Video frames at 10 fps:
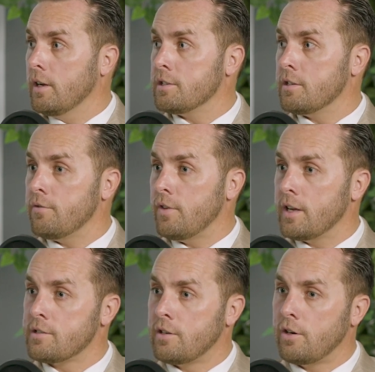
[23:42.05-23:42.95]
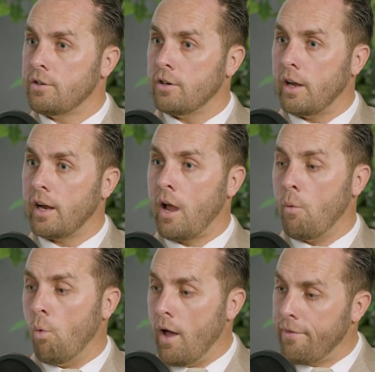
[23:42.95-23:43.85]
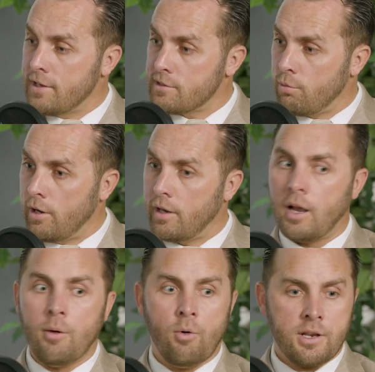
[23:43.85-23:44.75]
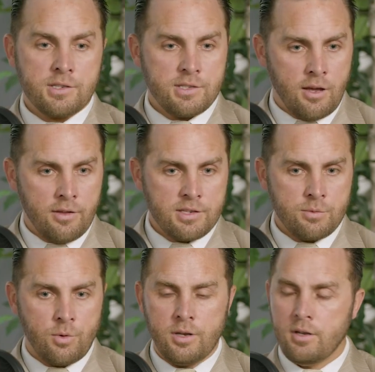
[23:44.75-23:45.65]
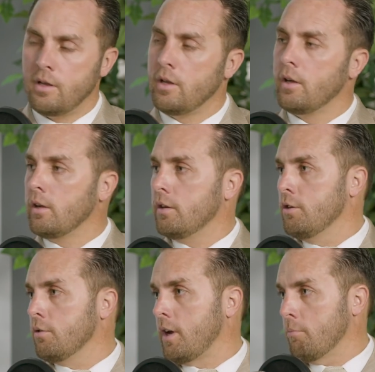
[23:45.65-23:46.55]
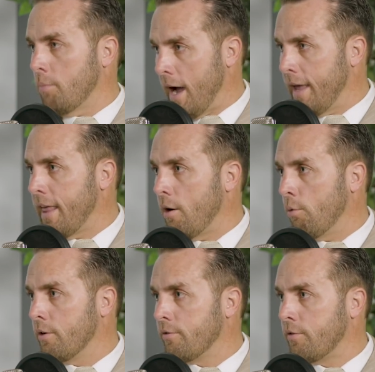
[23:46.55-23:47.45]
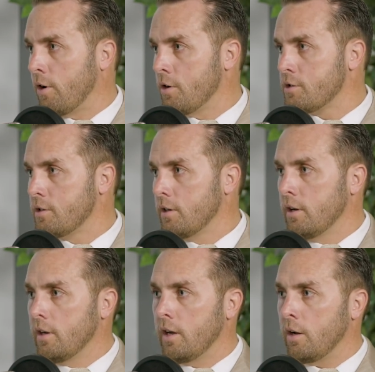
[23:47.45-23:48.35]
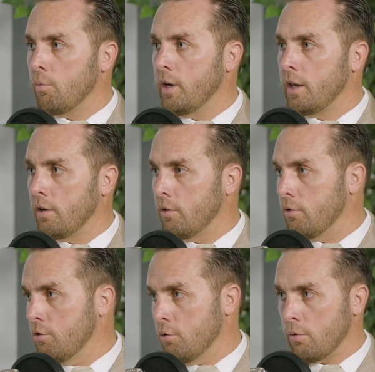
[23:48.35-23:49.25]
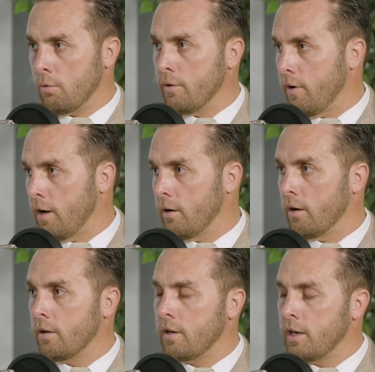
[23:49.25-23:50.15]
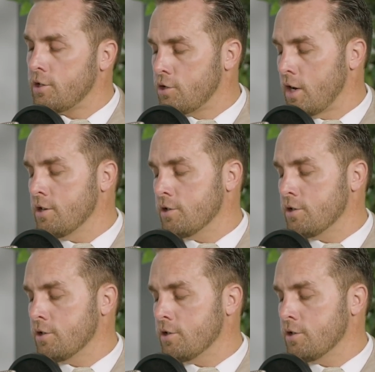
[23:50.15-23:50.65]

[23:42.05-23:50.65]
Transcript: as an investor, and you're like, I want this one and I want to sell this one. You can buy that one first, and we can do an exchange